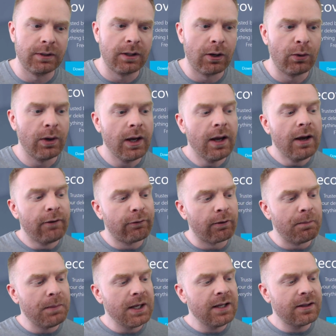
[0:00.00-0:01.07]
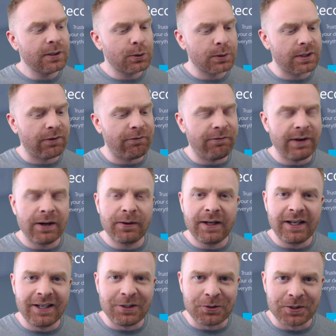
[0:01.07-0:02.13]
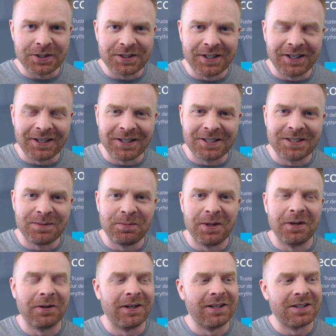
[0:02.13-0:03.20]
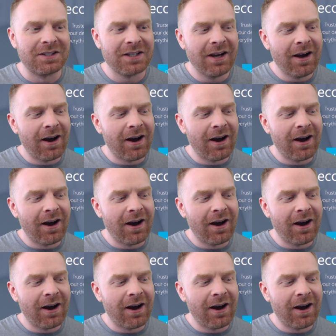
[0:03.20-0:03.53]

below. For me, this was a very interesting experience.